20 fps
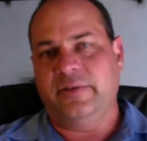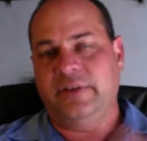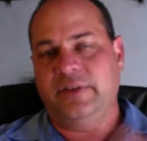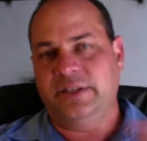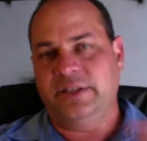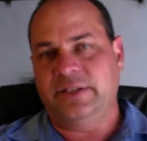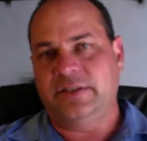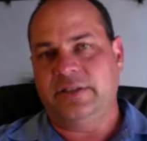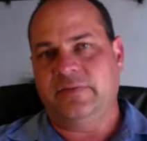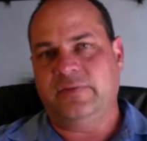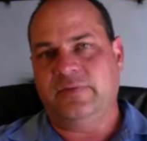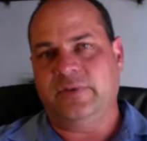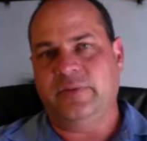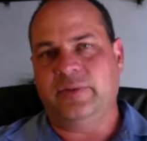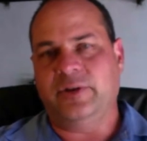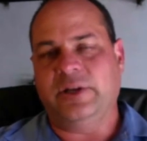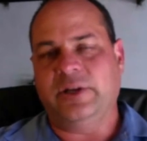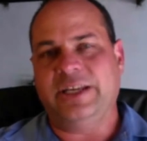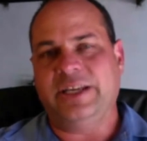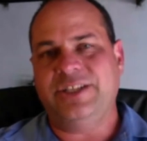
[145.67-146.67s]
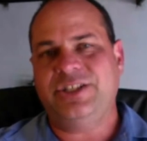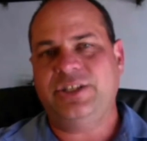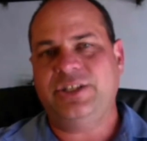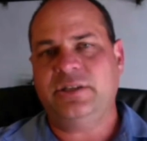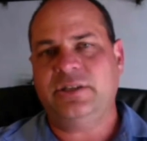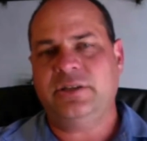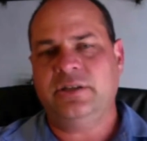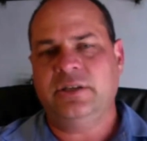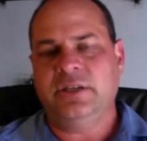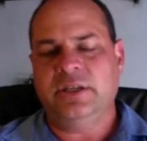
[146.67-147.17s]

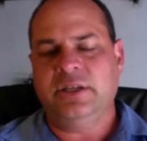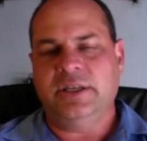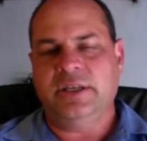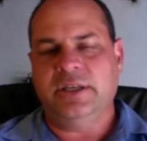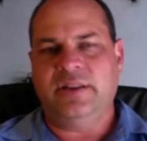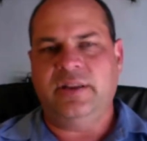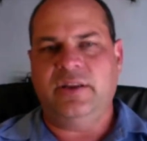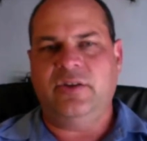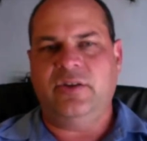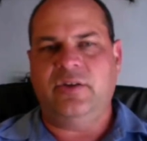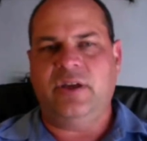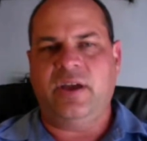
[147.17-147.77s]
fibrillation, then